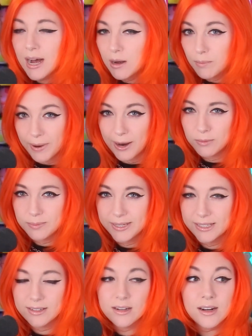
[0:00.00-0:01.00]
about
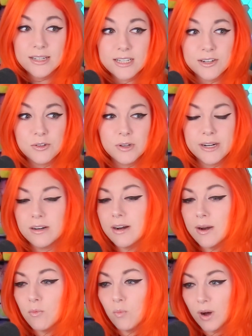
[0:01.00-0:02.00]
being a content creator
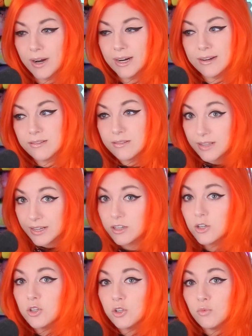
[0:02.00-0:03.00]
and why I think
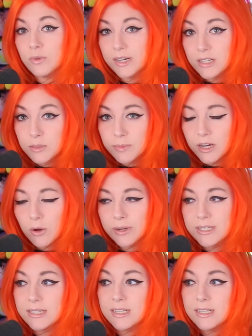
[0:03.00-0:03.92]
you need to be going to these